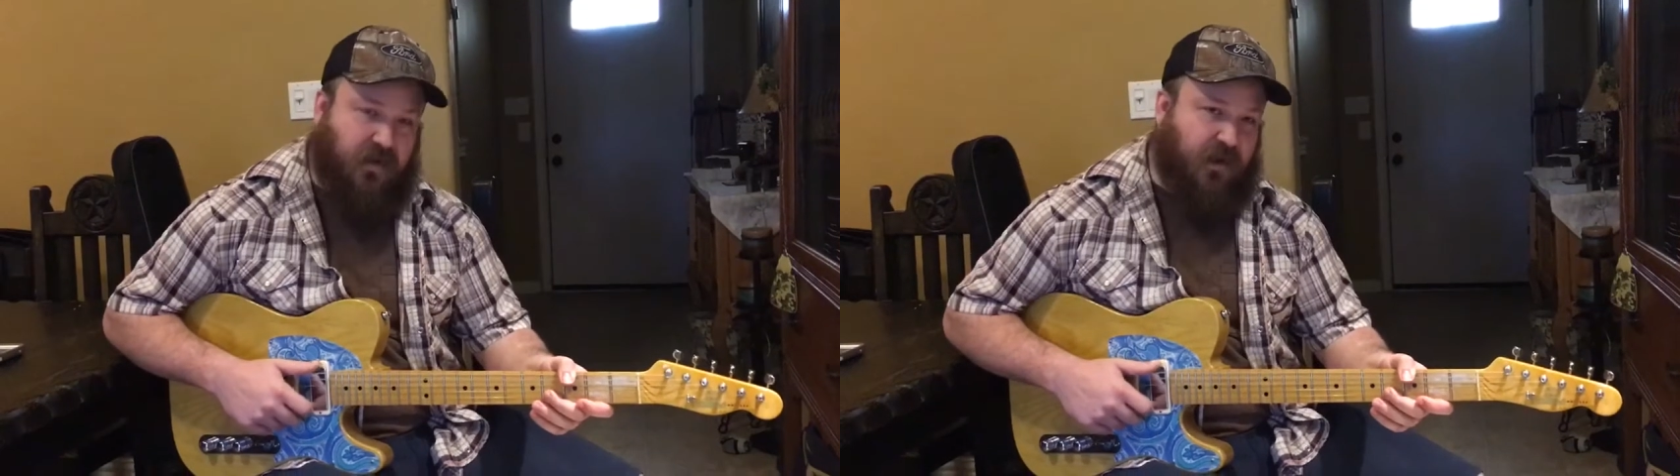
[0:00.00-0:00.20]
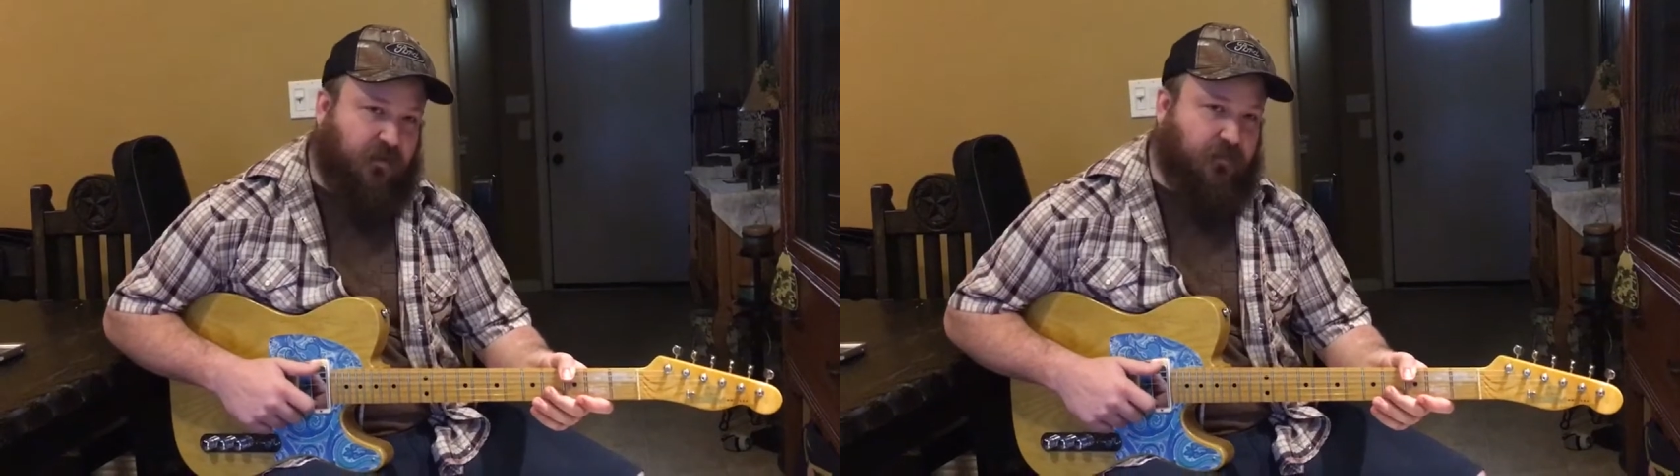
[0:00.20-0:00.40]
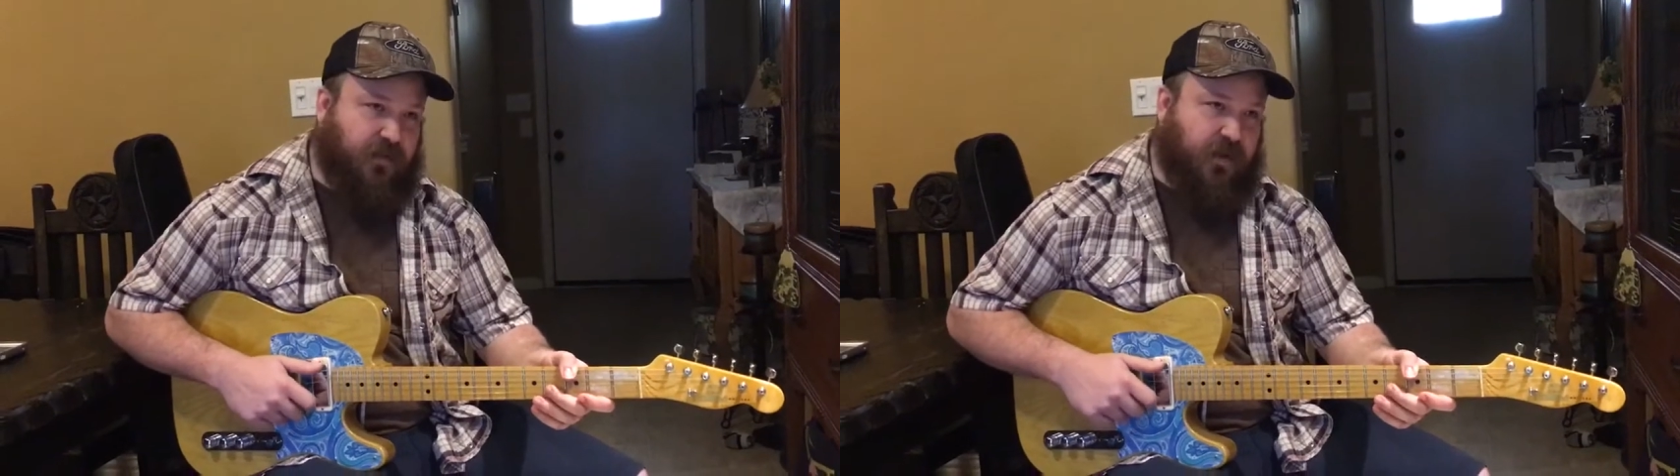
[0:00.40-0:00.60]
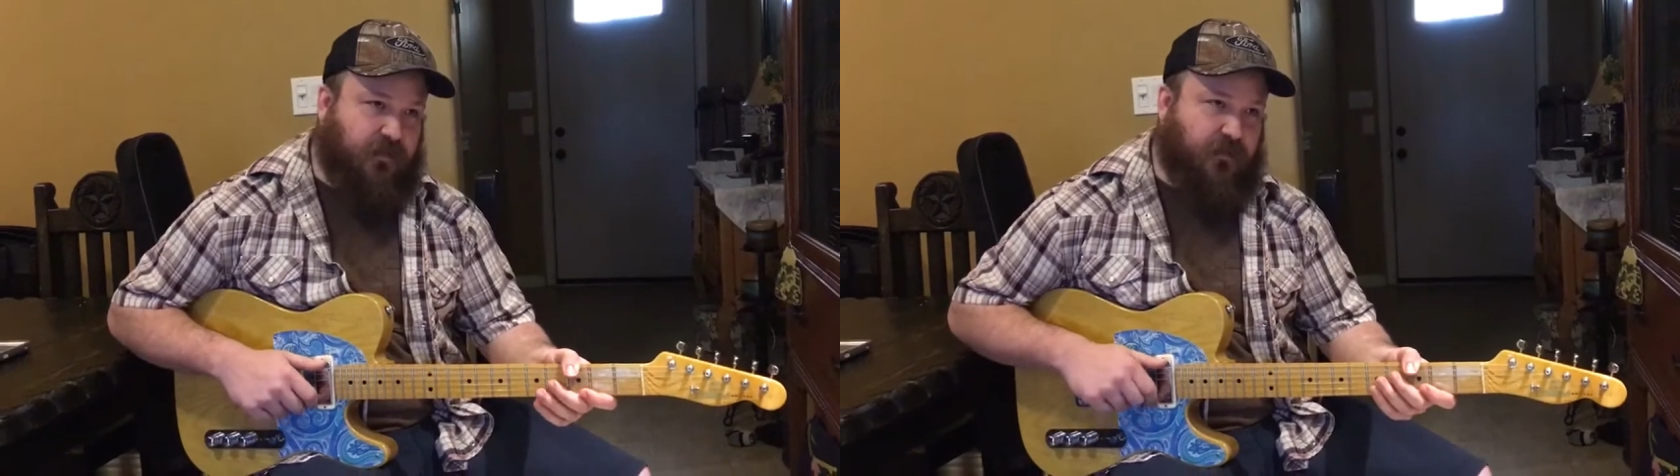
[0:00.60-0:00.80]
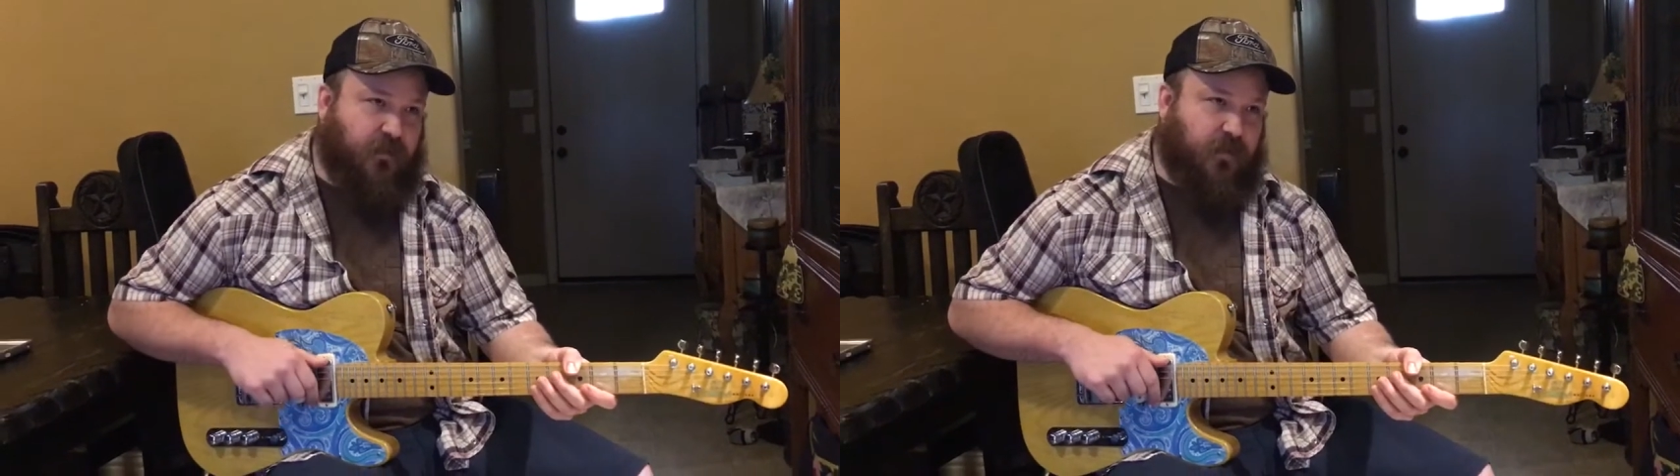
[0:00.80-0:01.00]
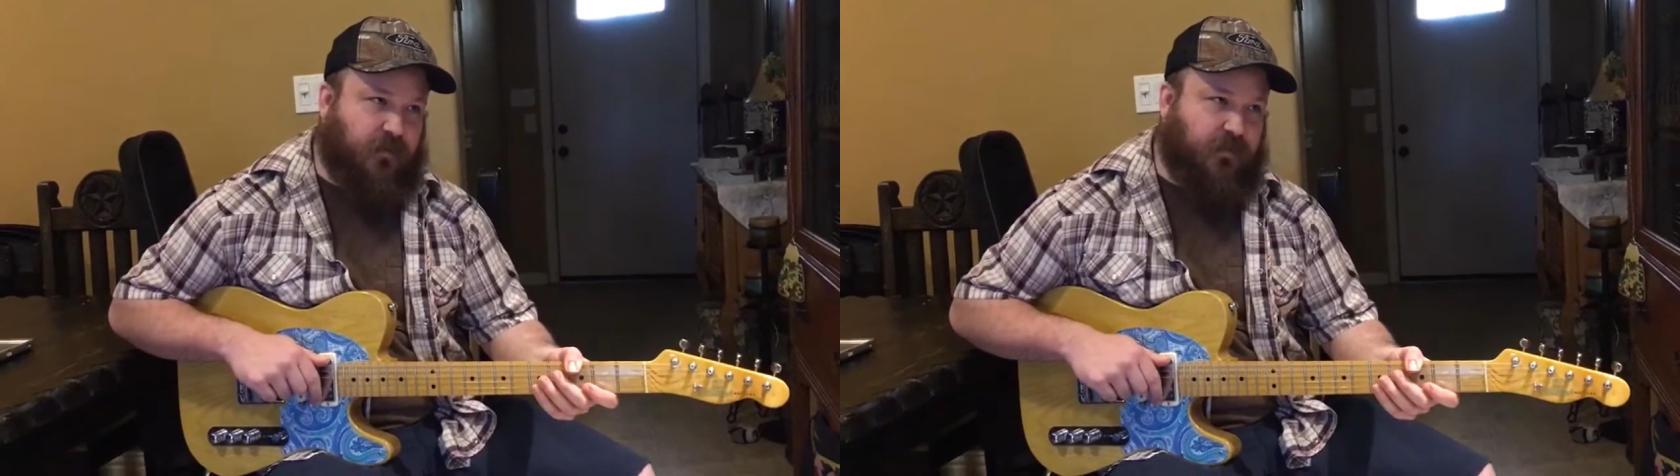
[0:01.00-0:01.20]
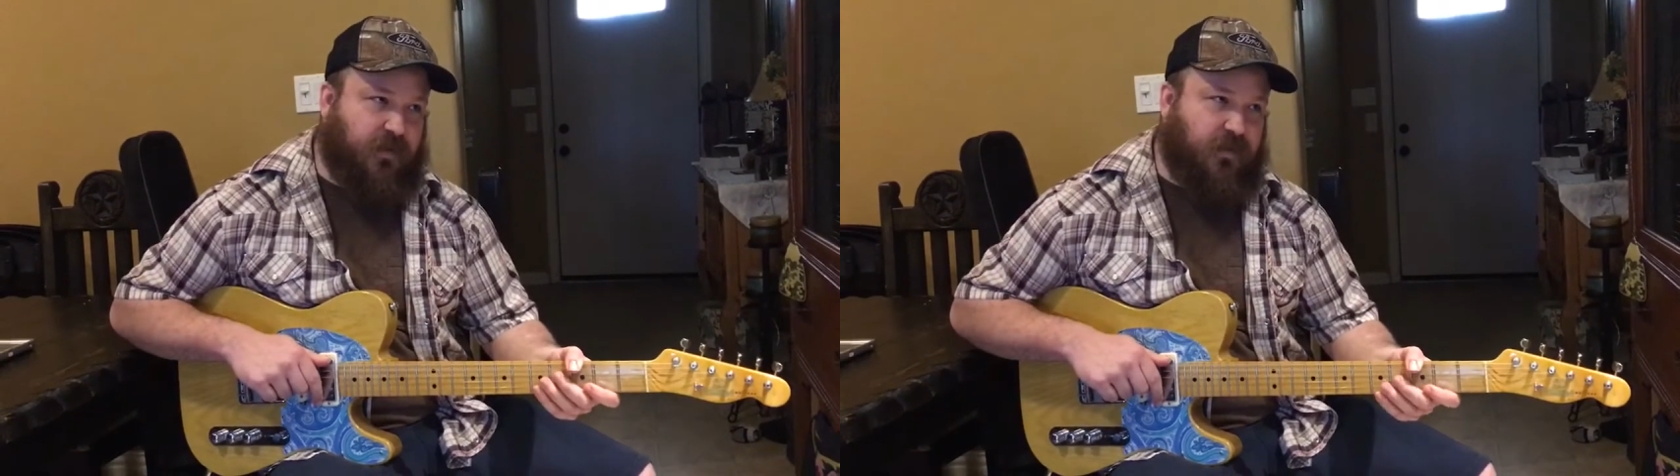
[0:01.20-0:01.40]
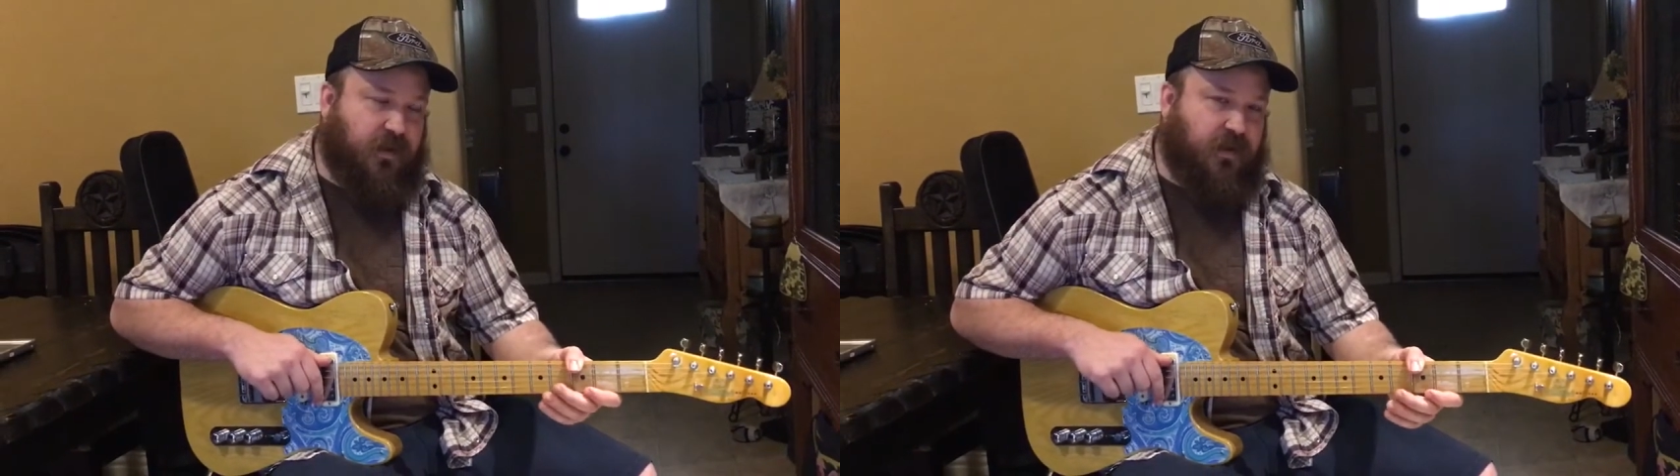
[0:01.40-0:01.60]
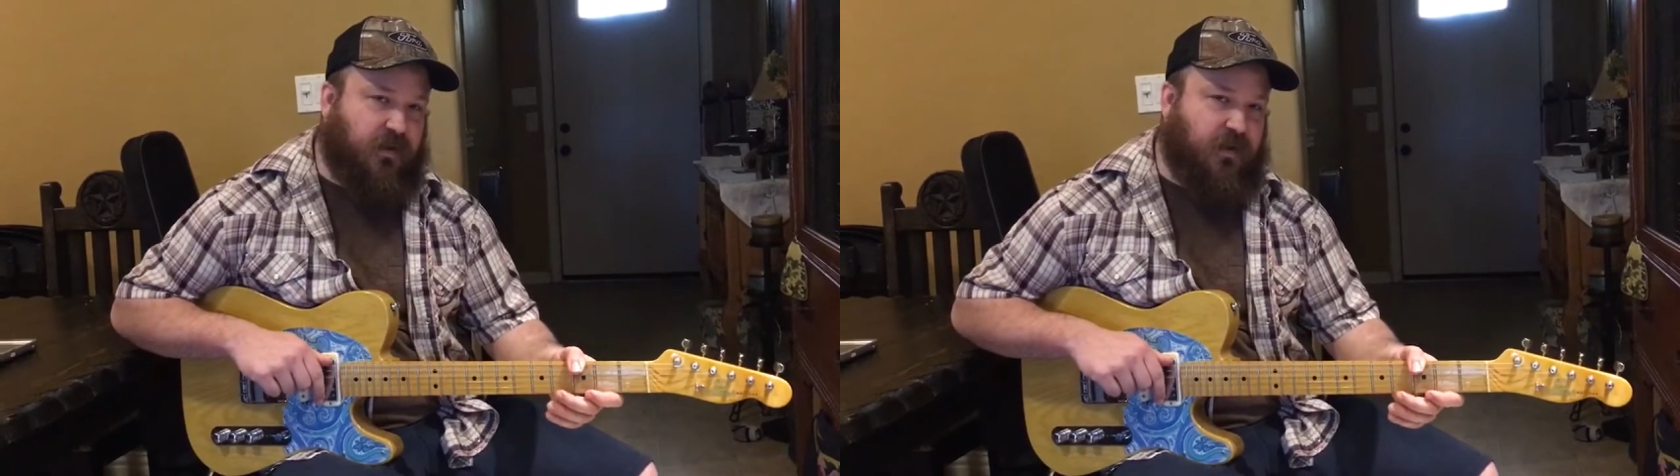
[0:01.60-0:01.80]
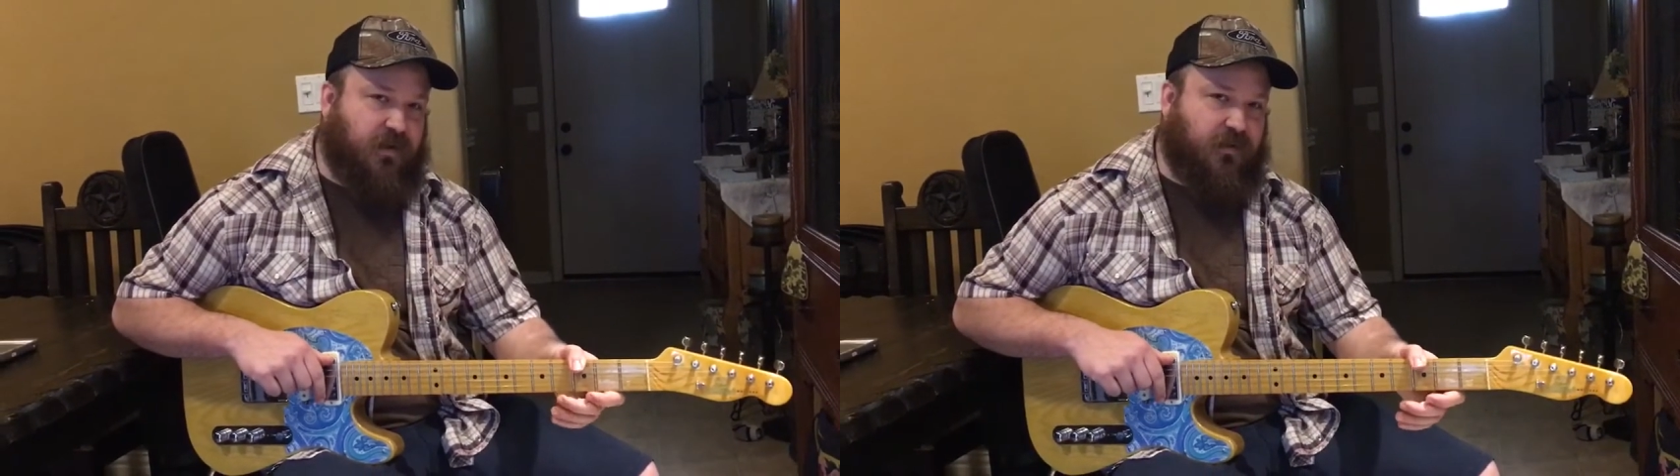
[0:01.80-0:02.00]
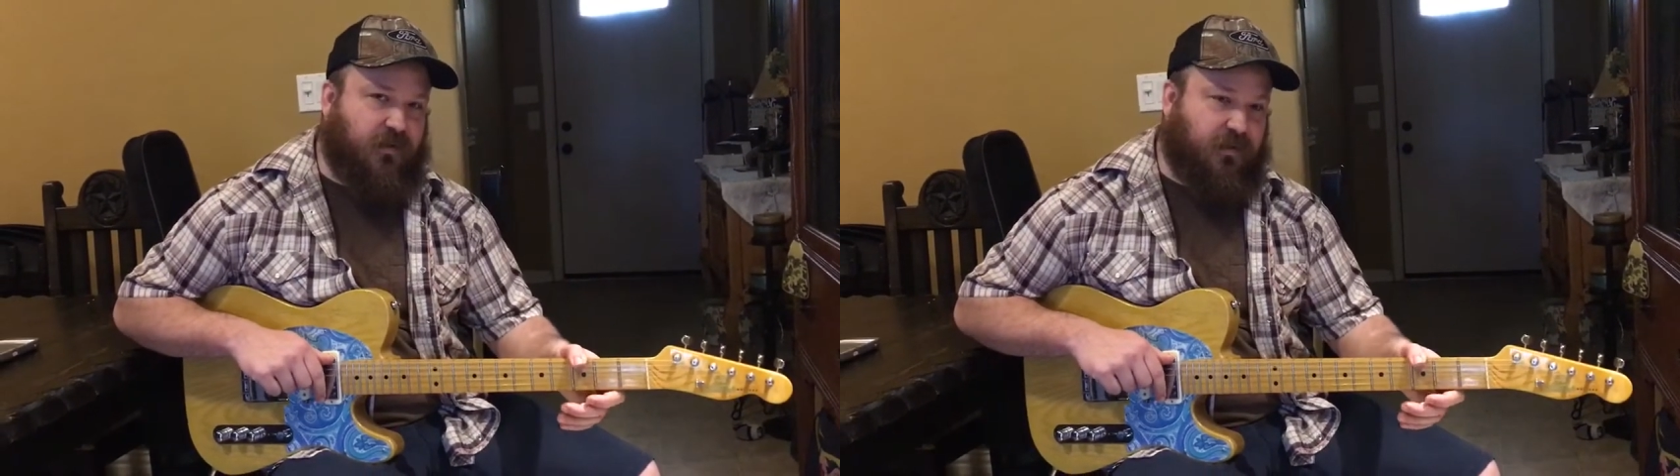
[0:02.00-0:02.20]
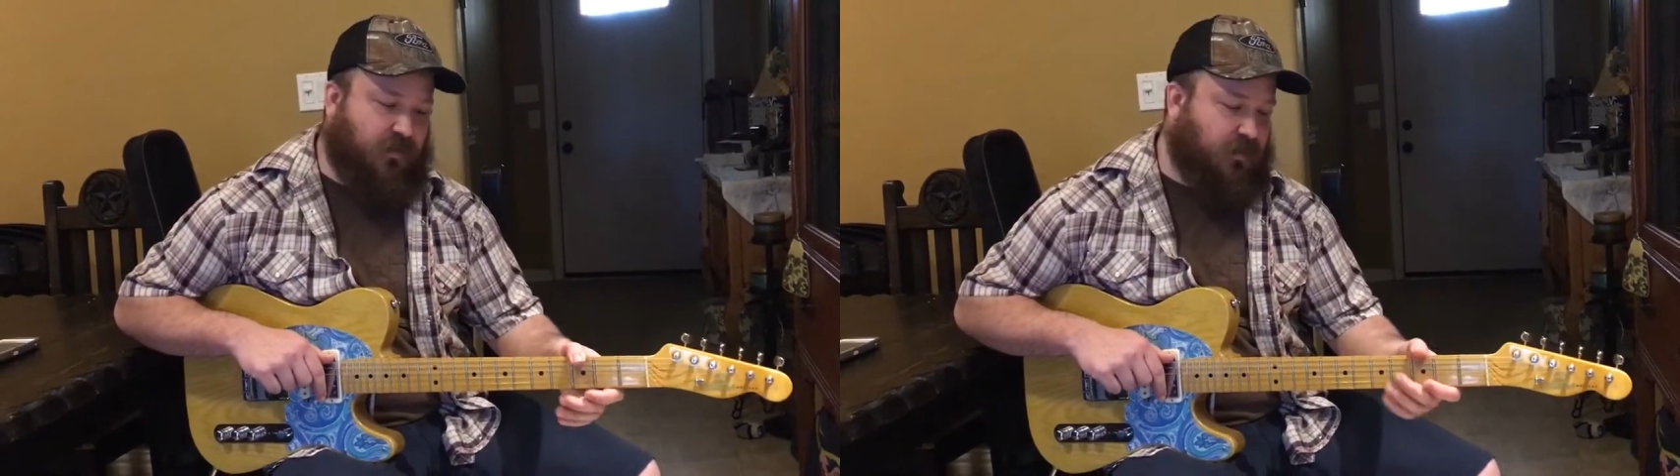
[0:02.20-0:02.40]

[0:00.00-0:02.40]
I've played for roughly 10 years,